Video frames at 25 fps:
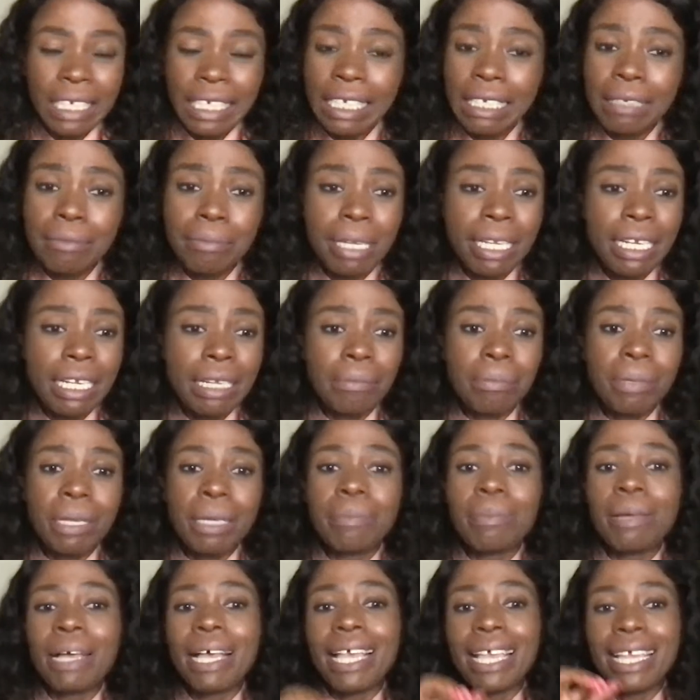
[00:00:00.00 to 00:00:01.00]
clean pen and
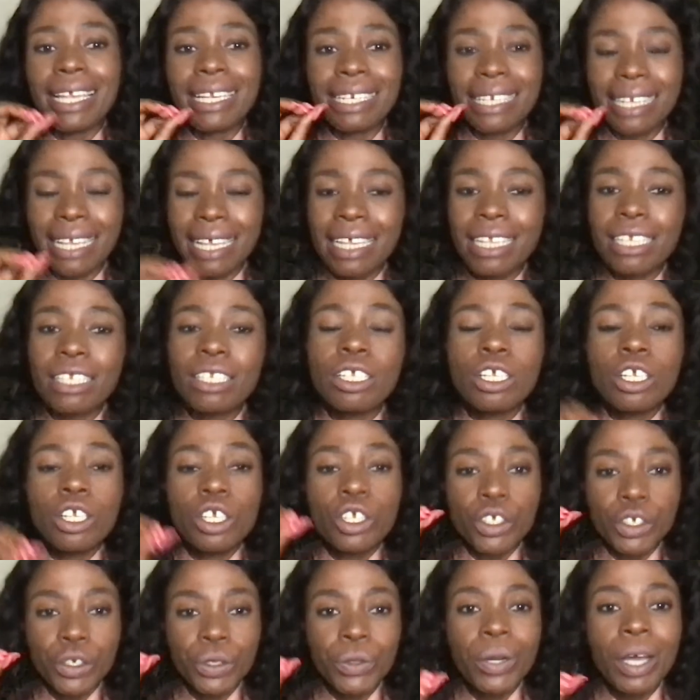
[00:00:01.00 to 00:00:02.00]
paper, and then
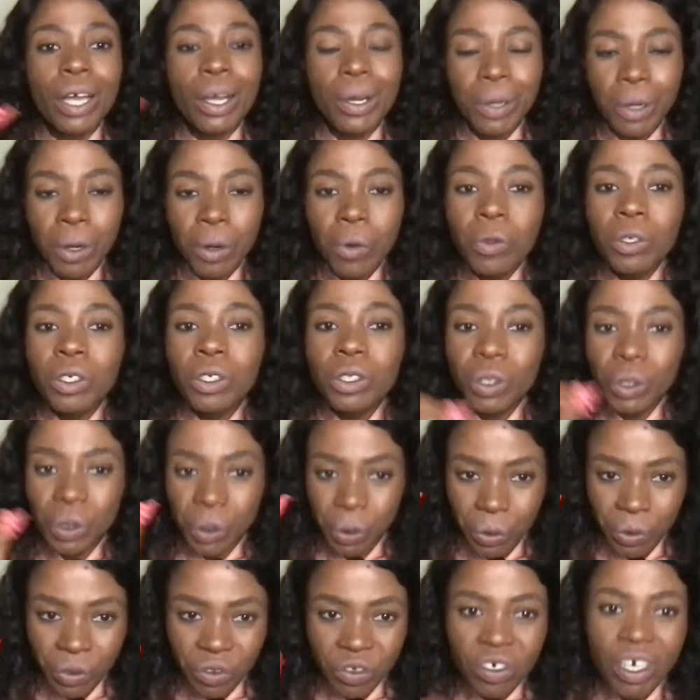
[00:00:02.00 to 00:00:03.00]
you are going
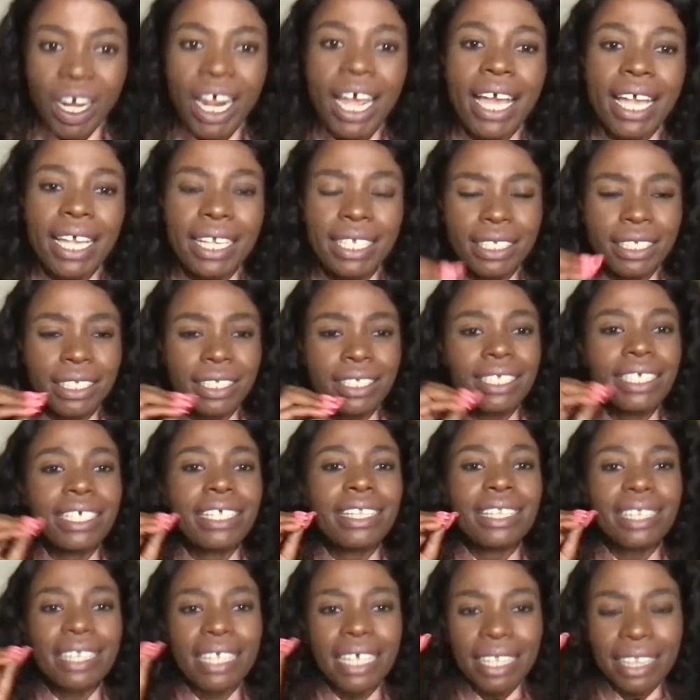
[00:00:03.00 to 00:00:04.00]
to write
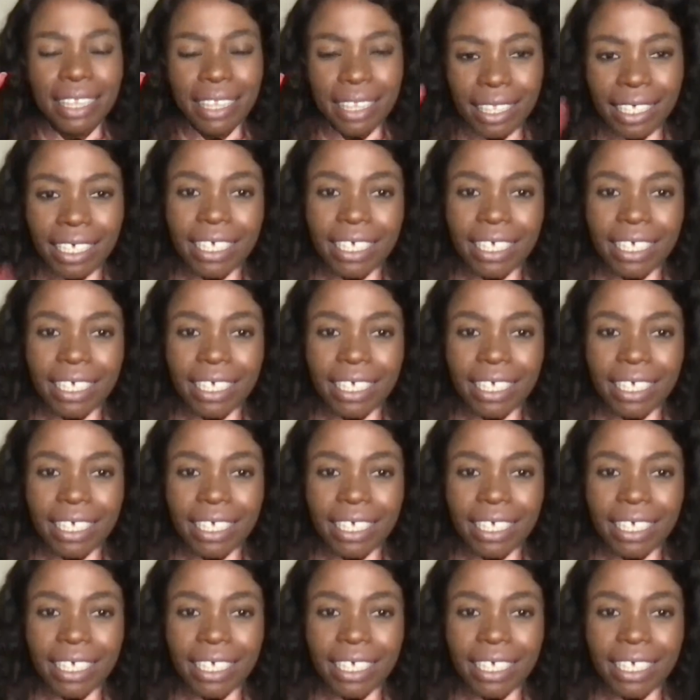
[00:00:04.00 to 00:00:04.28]
the